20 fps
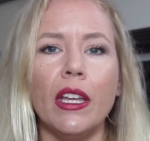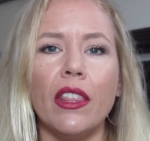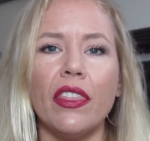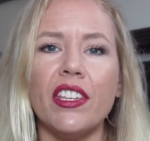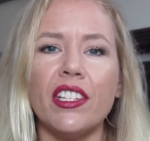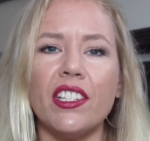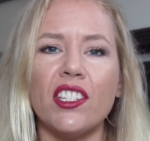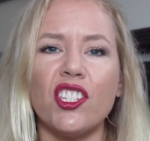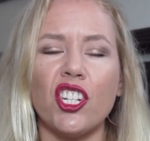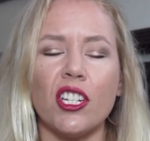
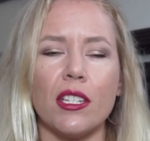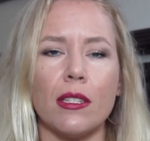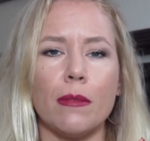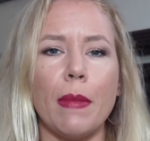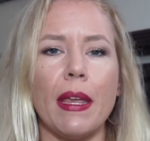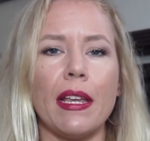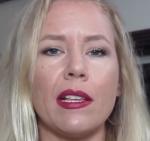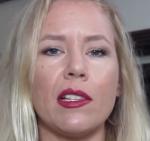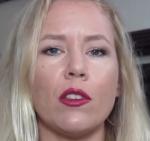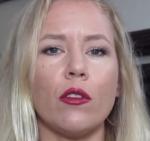this just
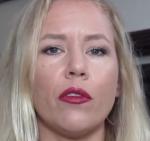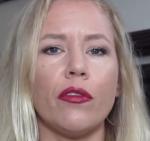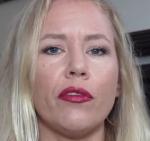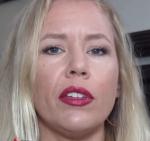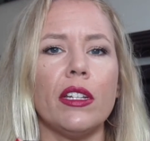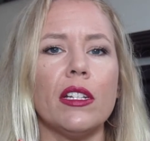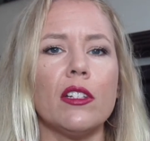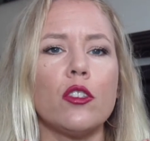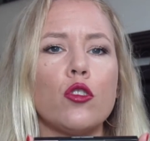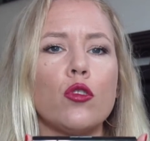makes you
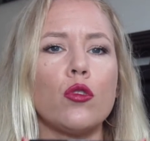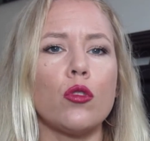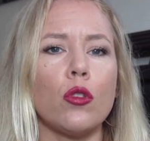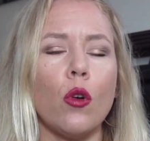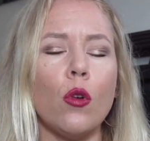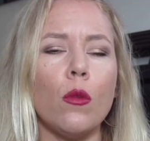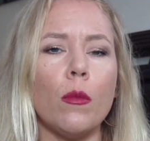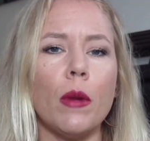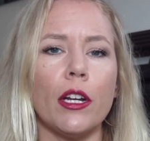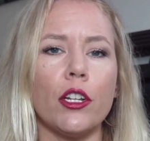feel
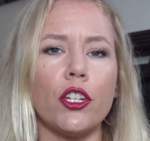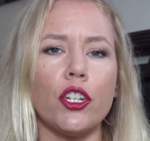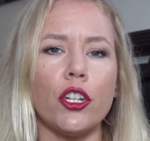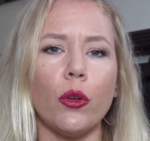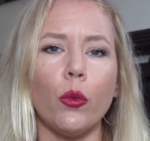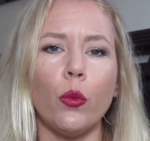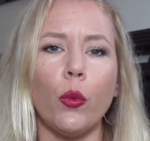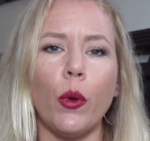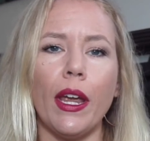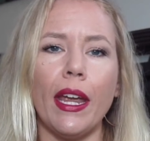so much
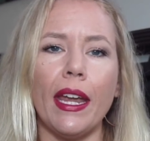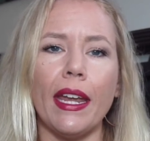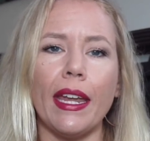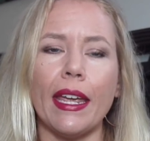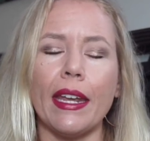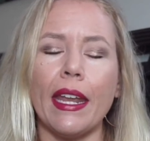awake.